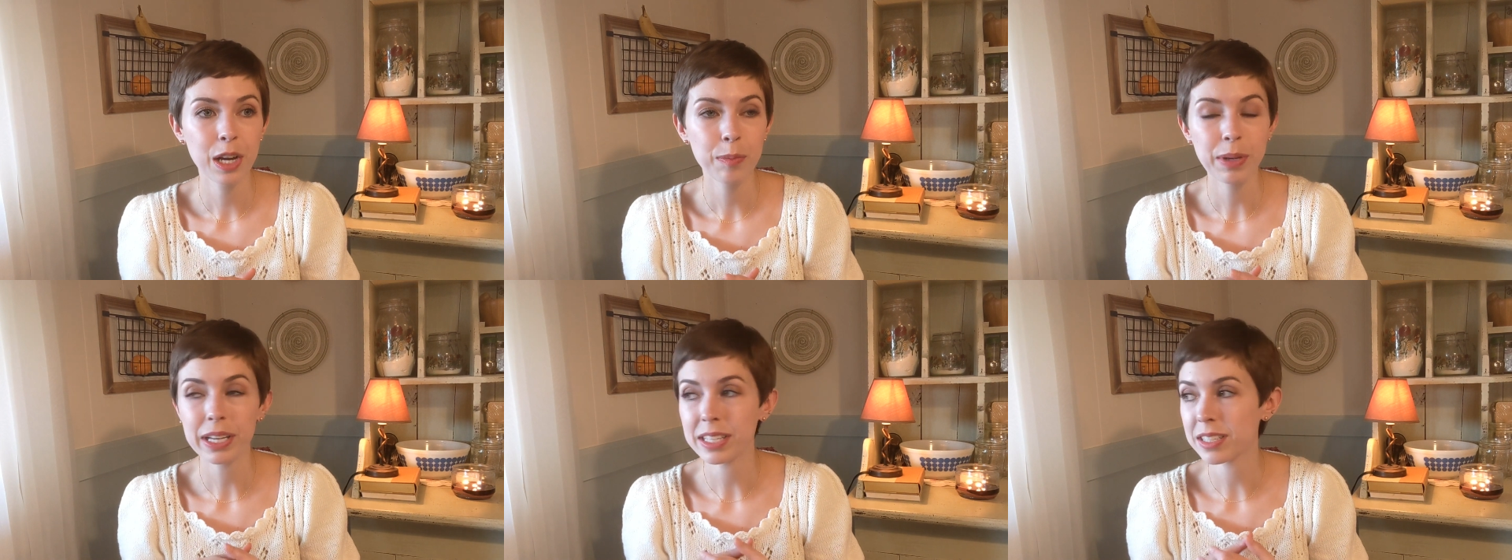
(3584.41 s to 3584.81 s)

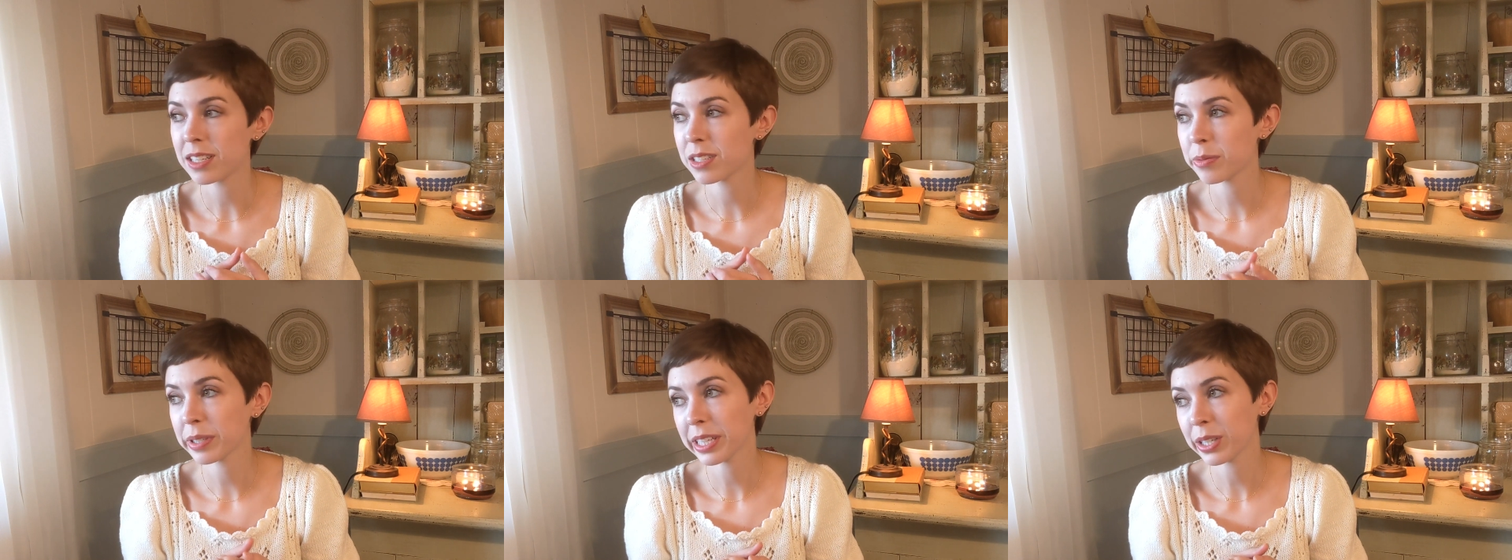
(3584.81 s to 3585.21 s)
because
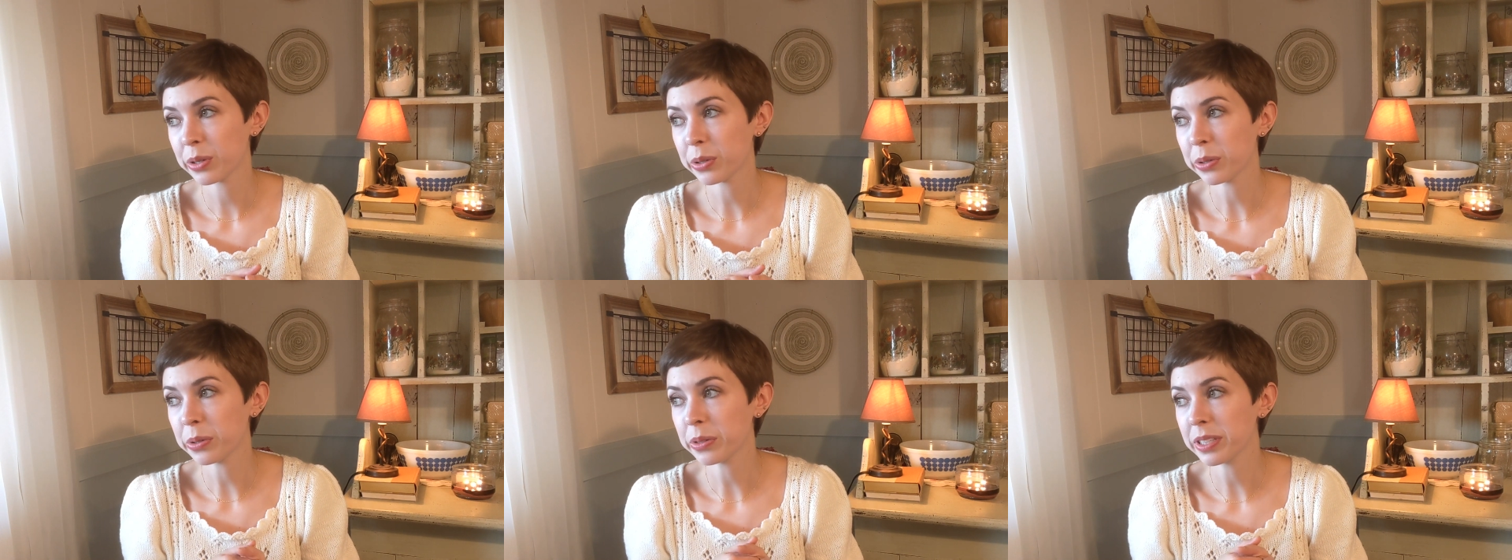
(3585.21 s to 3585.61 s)
it's really
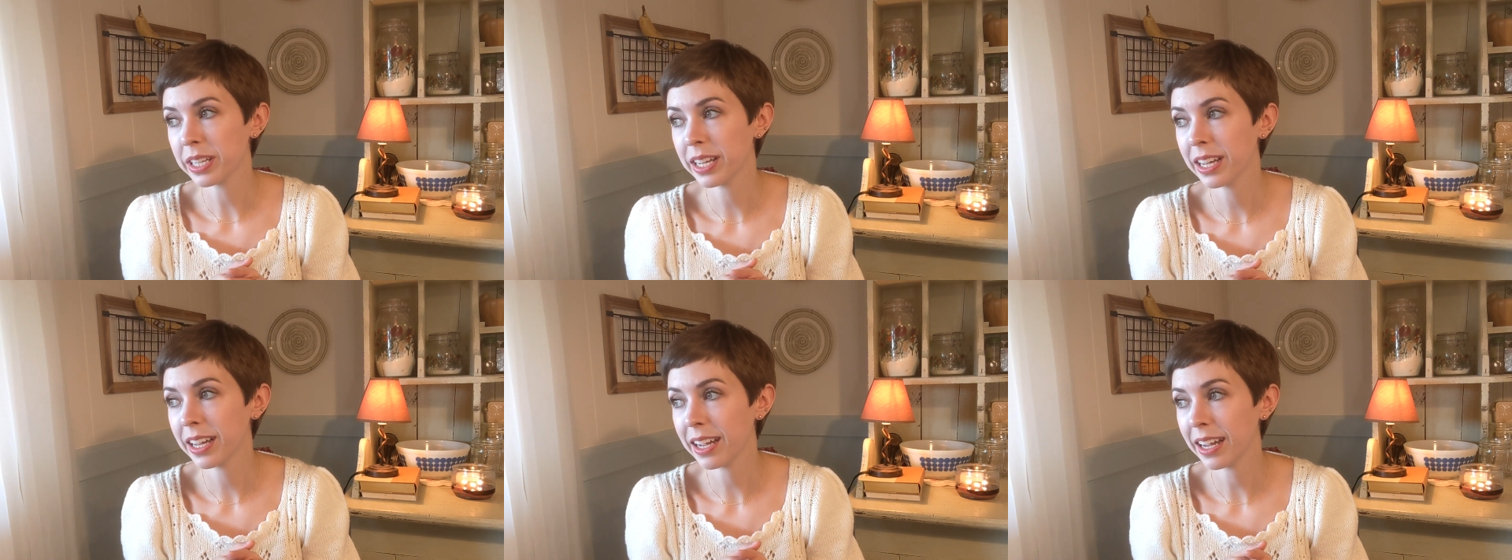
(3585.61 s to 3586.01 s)
cold,
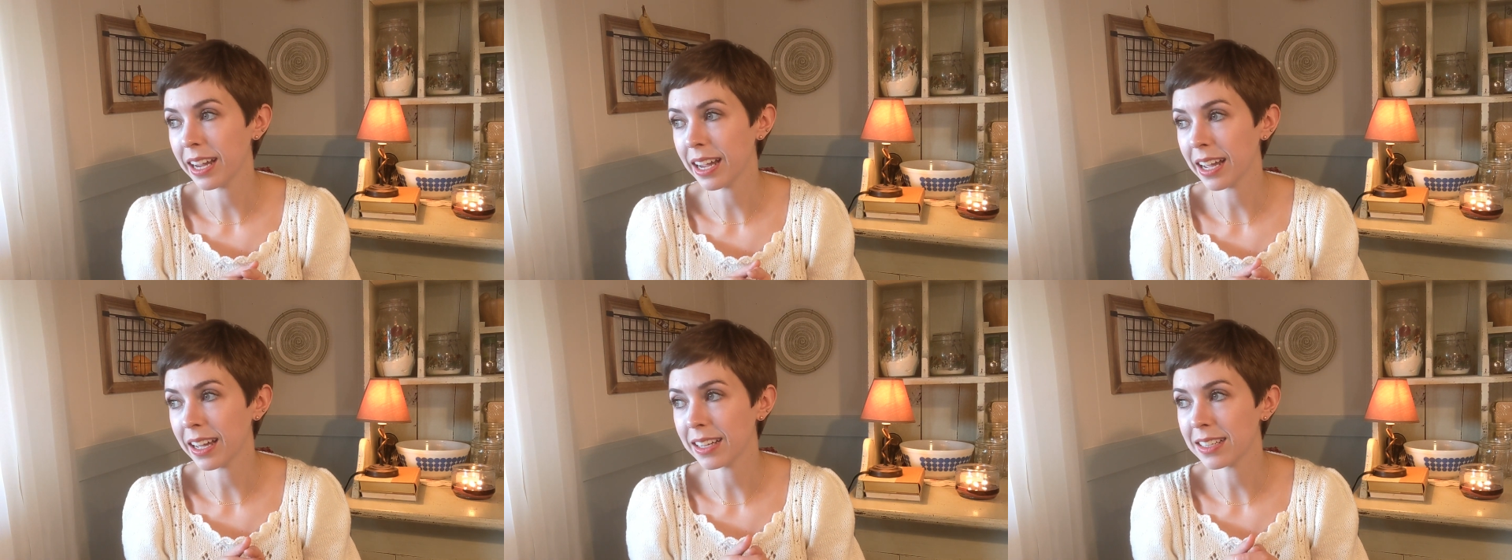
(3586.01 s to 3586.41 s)

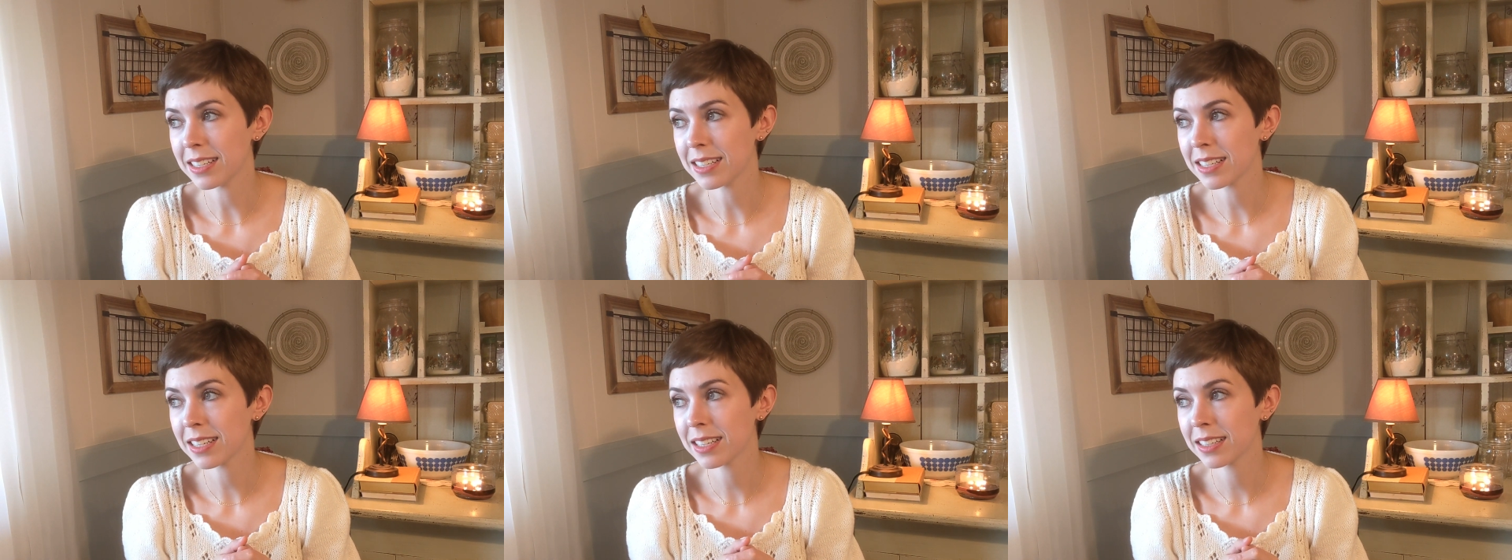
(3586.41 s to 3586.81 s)

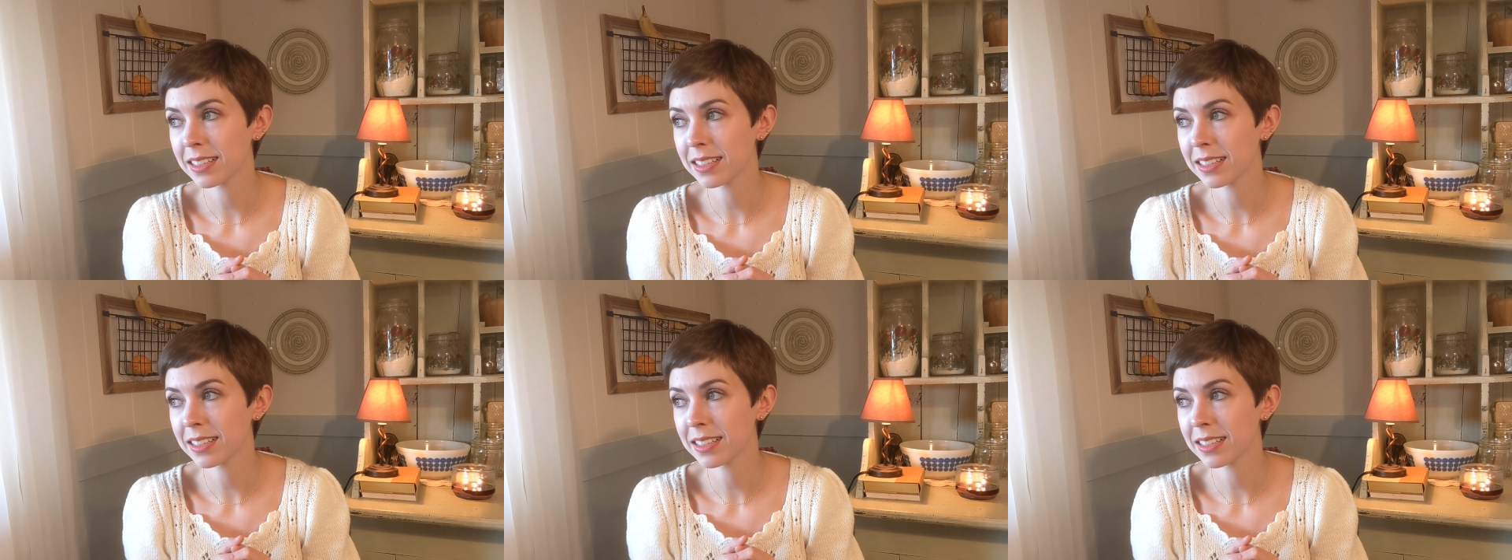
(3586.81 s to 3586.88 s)
and